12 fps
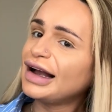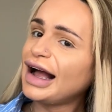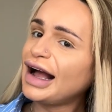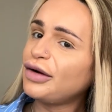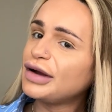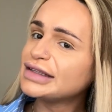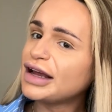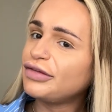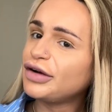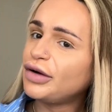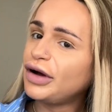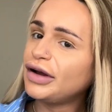How is
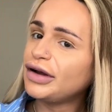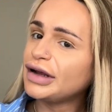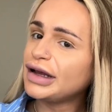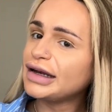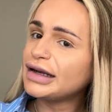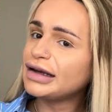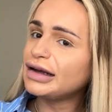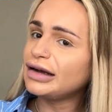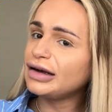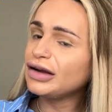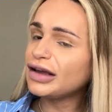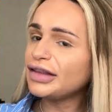everyone?
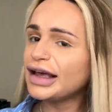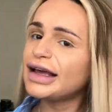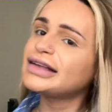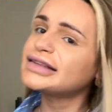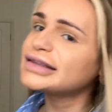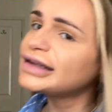Look at this.